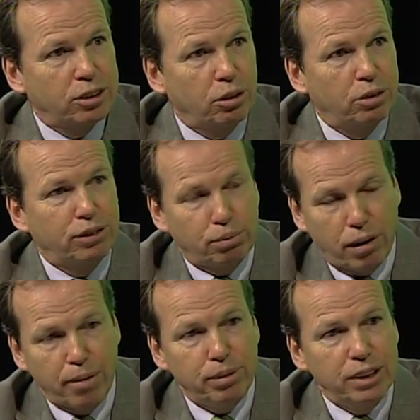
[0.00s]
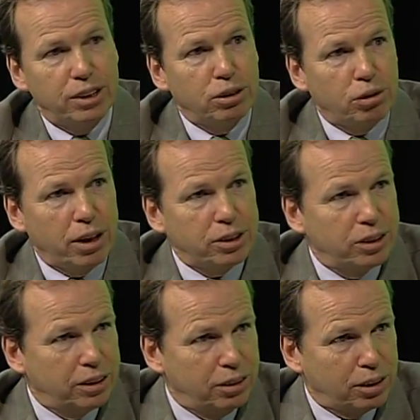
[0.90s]
So if the property's in
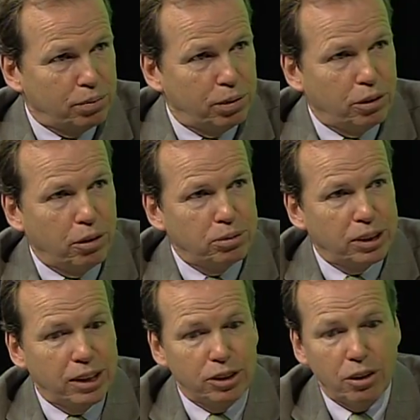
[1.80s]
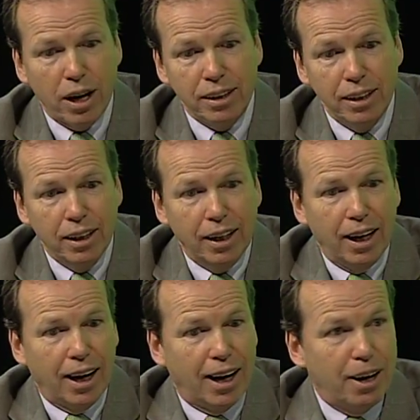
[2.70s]
trust, you can put homesteads on.
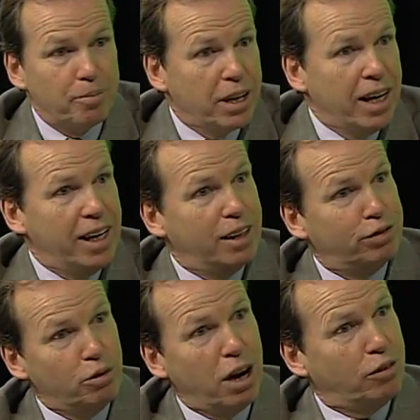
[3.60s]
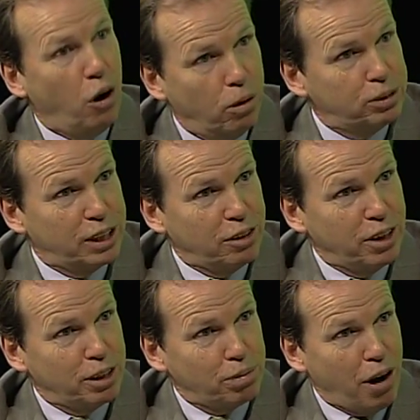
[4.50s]
If you have a homestead
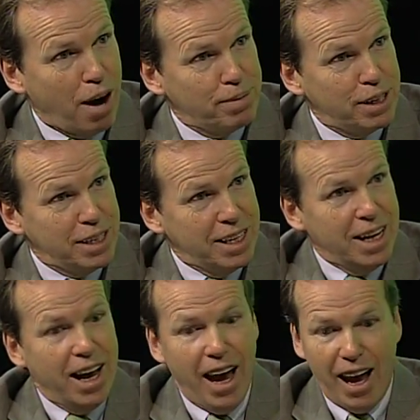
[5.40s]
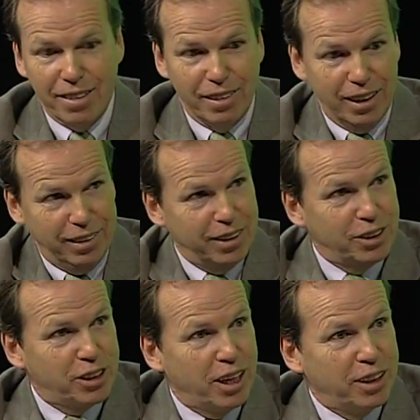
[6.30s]
on your property and
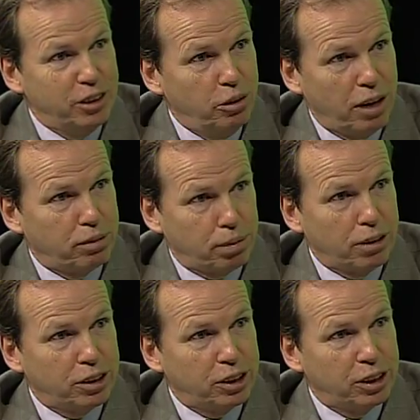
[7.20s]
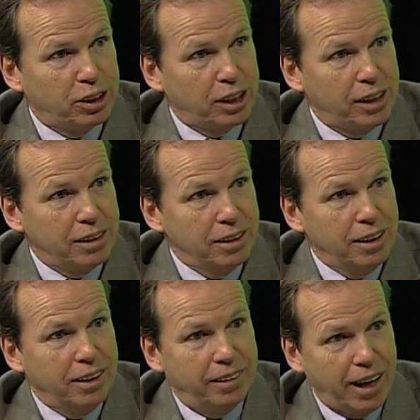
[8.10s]
you have a purchase and sale,
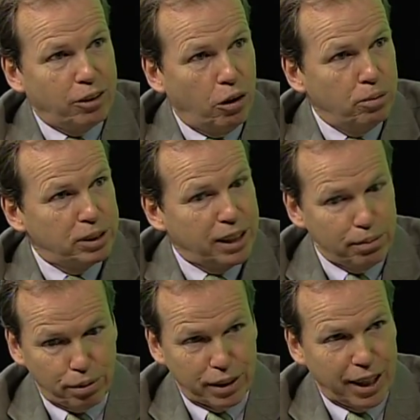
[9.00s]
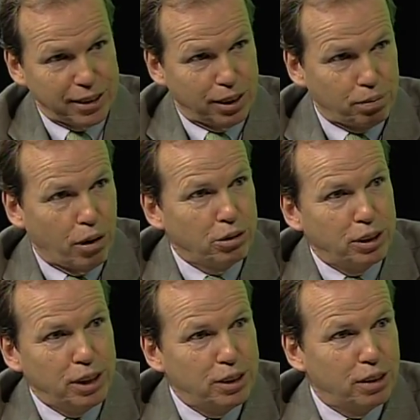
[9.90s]
that homestead protects the
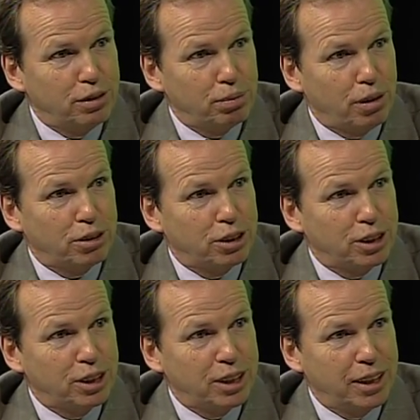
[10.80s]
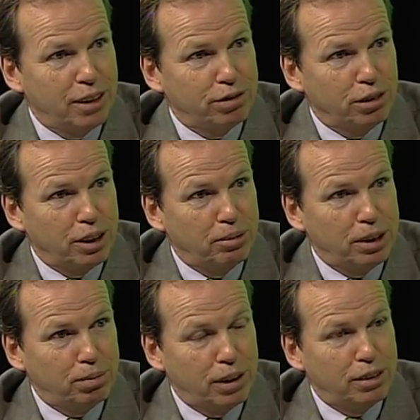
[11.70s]
proceeds of your purchase and sale for a
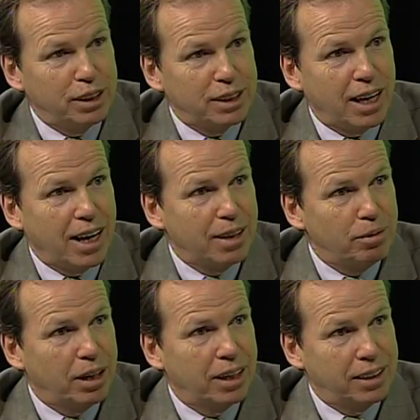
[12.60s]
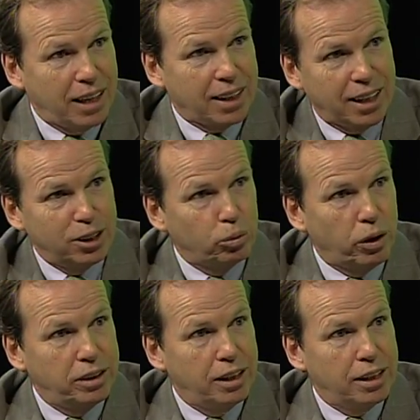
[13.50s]
limited period of time, in that case
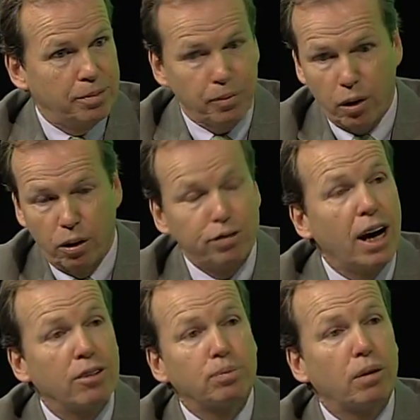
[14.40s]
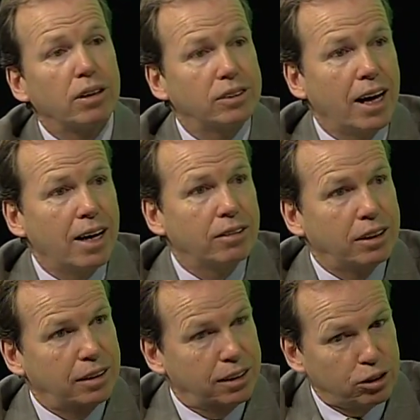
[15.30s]
1 year. Or if your house burnt down
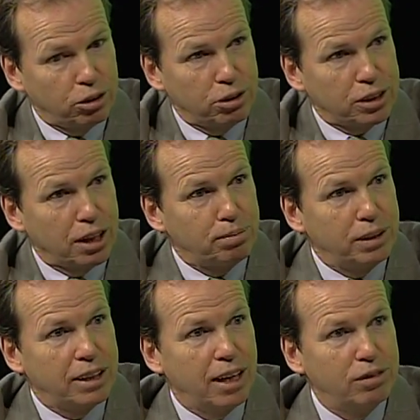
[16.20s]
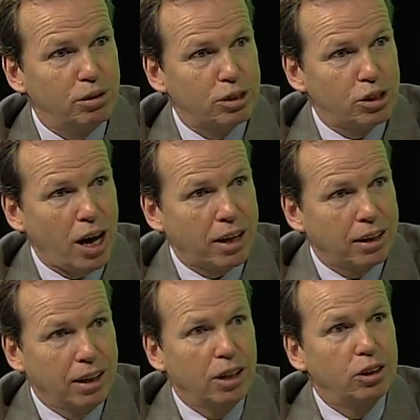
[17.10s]
and the insurance company gave you a check,
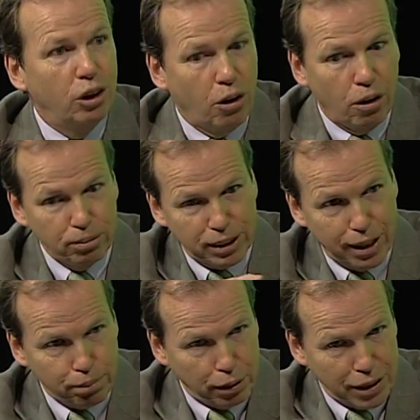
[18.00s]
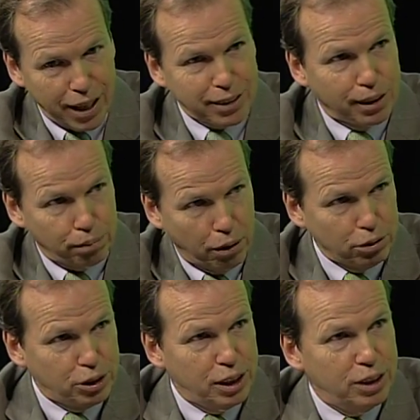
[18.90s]
your homestead protects the
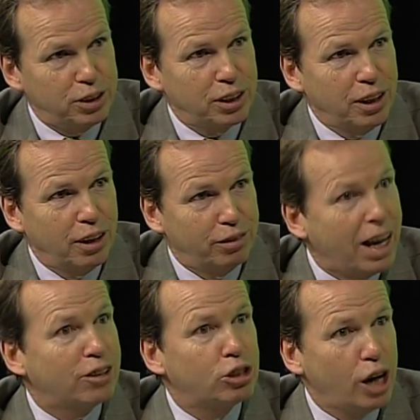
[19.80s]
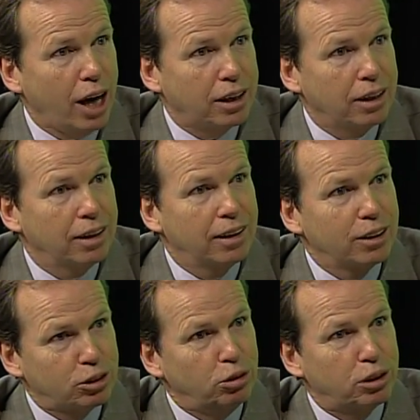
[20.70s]
proceeds of that check.
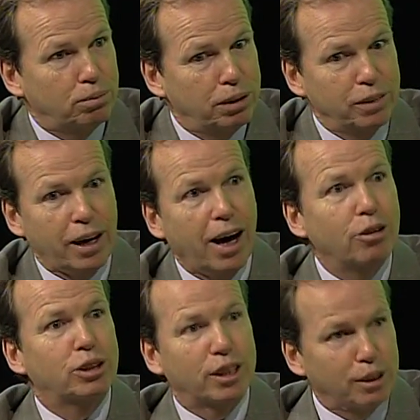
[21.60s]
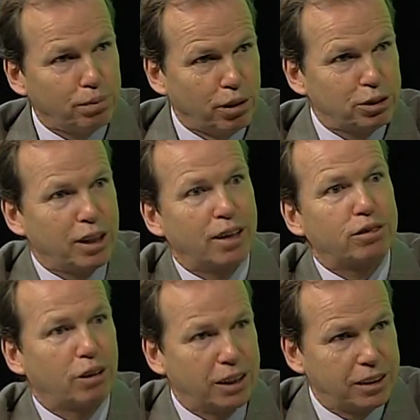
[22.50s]
So you can build a house as opposed to have
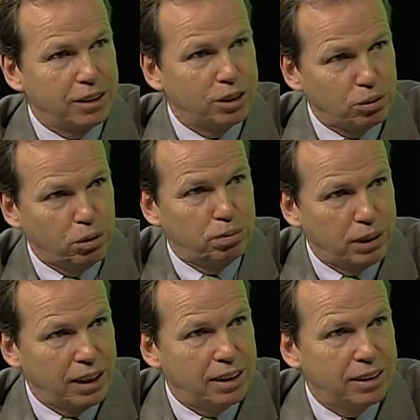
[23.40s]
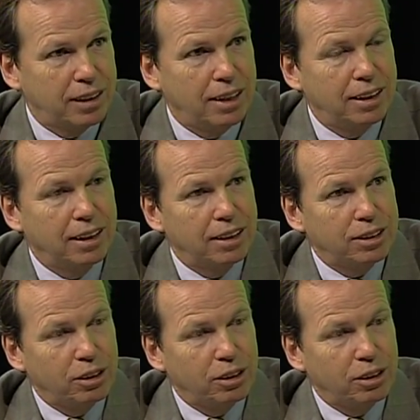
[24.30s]
creditors swooping in and taking it.